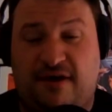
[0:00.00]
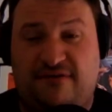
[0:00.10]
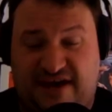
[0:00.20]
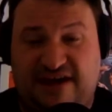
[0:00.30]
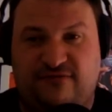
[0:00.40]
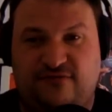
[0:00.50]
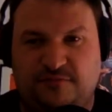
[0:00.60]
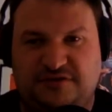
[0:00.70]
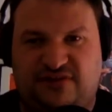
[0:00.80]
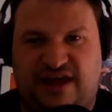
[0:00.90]
of my favorite
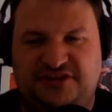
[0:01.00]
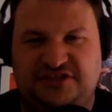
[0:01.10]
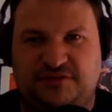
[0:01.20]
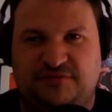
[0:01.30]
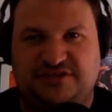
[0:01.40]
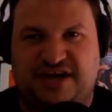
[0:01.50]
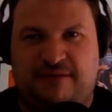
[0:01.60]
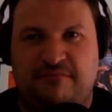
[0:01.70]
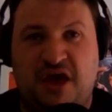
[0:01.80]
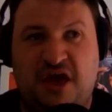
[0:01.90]
films of last year was
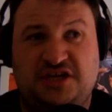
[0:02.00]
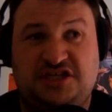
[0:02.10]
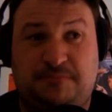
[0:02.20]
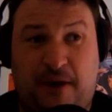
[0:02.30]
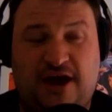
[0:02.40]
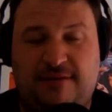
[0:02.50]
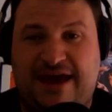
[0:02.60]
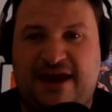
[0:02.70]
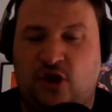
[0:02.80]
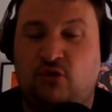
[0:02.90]

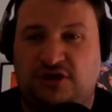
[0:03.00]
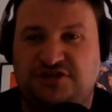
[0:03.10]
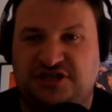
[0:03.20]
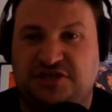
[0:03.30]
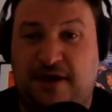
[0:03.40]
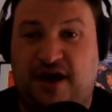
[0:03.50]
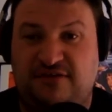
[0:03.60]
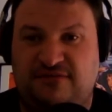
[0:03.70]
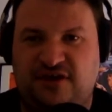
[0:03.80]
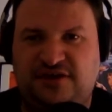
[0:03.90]
Spider-Man Across the
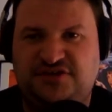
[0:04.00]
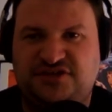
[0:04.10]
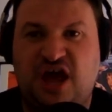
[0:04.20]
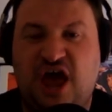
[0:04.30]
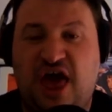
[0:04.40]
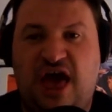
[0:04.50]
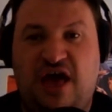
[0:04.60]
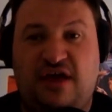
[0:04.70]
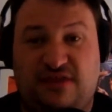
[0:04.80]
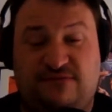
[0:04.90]
Spider-Verse.
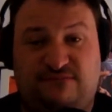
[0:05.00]
The